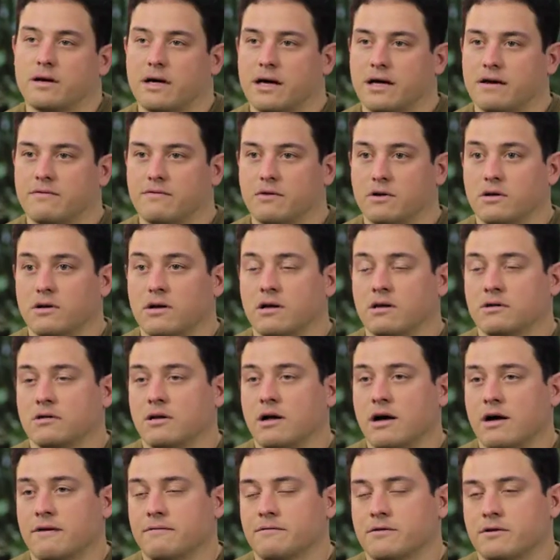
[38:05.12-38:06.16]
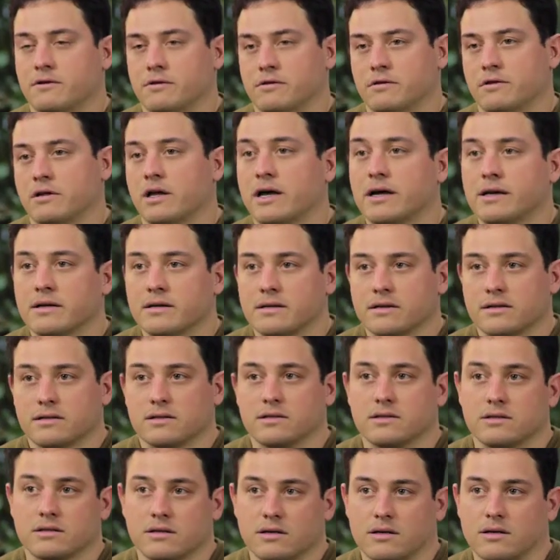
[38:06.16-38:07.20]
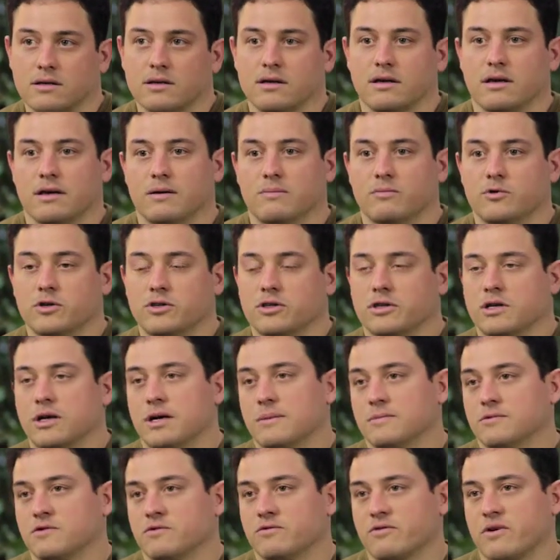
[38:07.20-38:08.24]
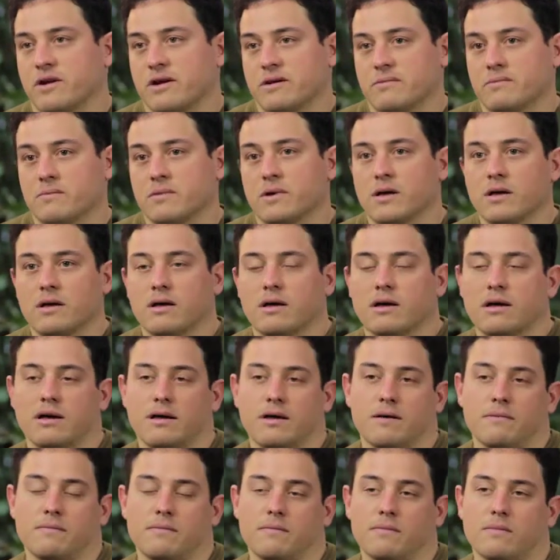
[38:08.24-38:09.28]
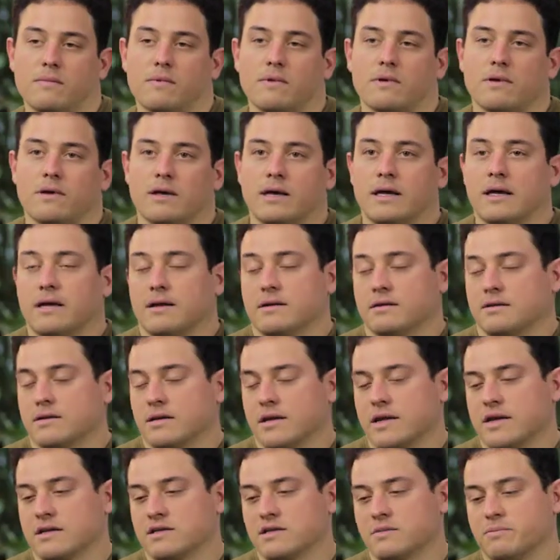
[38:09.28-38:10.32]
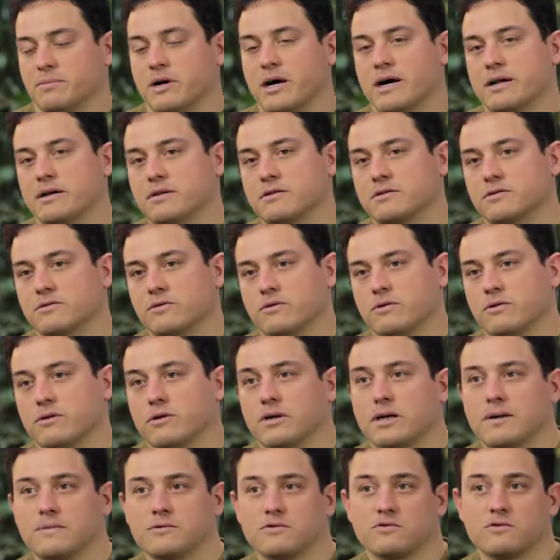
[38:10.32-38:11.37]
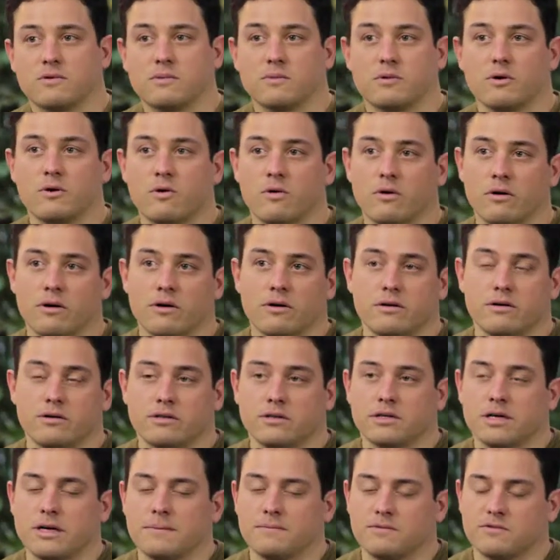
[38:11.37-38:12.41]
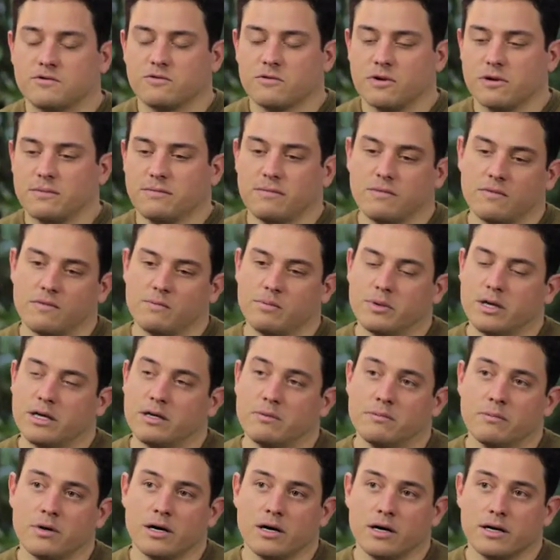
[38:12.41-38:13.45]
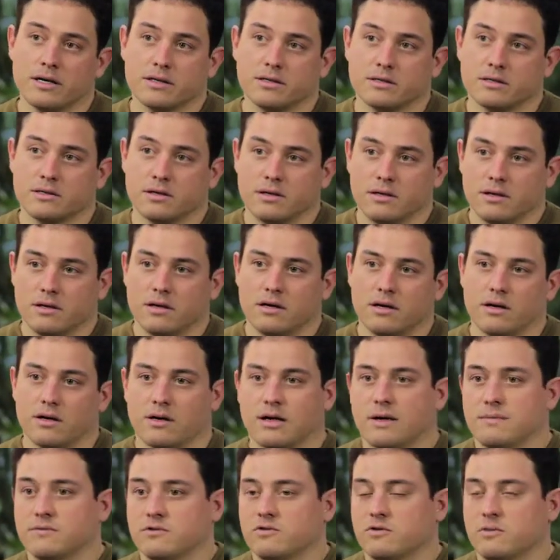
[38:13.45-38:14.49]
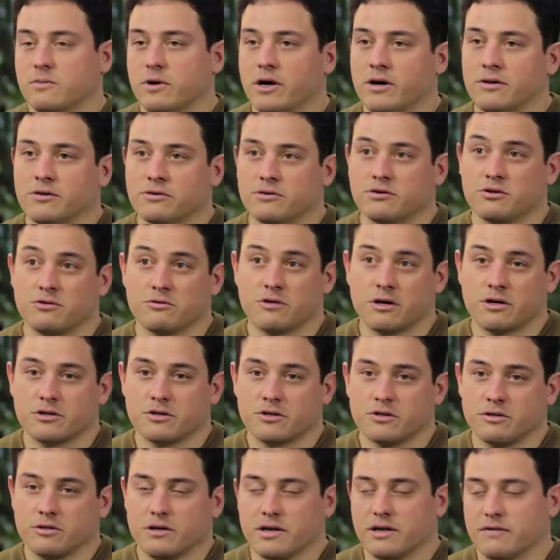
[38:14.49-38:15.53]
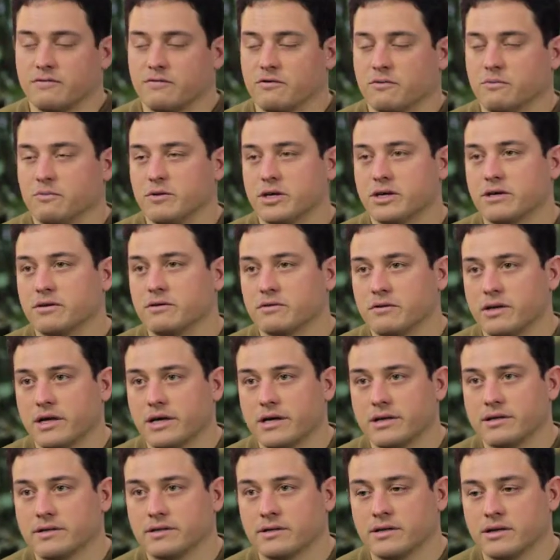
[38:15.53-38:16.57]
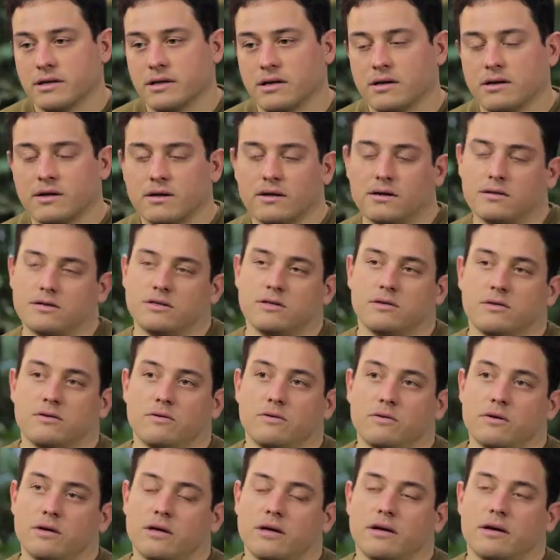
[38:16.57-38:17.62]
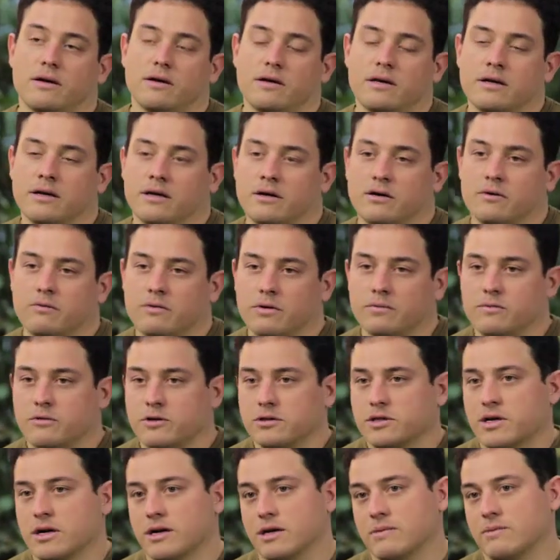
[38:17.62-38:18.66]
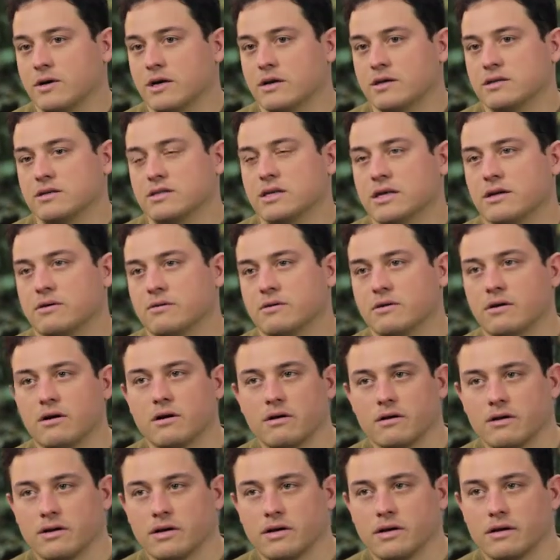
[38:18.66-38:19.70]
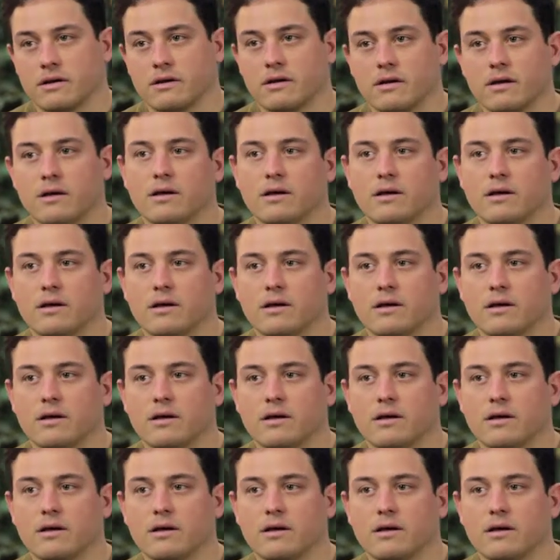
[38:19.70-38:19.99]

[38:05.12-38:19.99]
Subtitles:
kind of a loftier lightness, which comes from, in the case of potting soil, comes from coires, comes from peat moss, comes from other structure like vermiculite. So here when we're talking about container gardening,